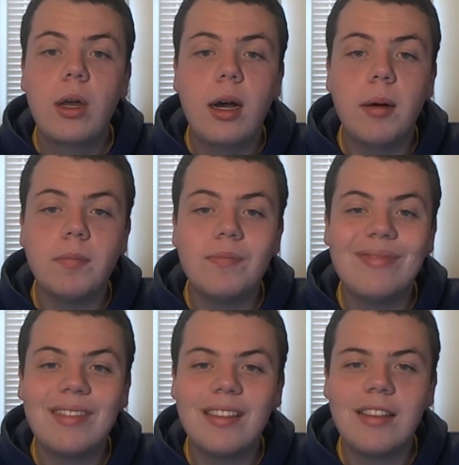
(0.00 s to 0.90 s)

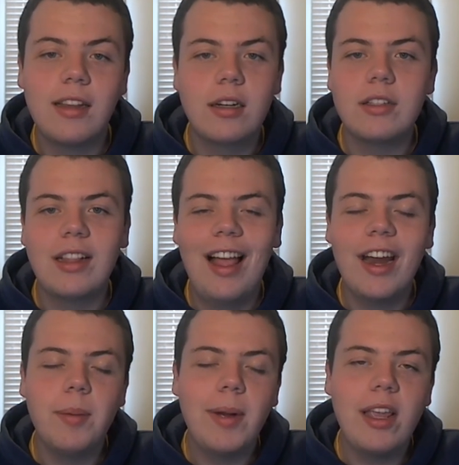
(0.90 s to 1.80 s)
doesn't
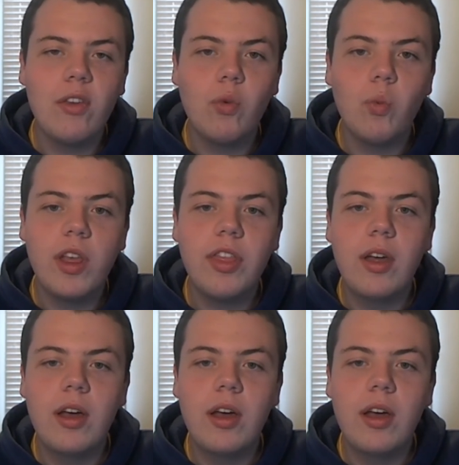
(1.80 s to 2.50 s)
line up, I guess, with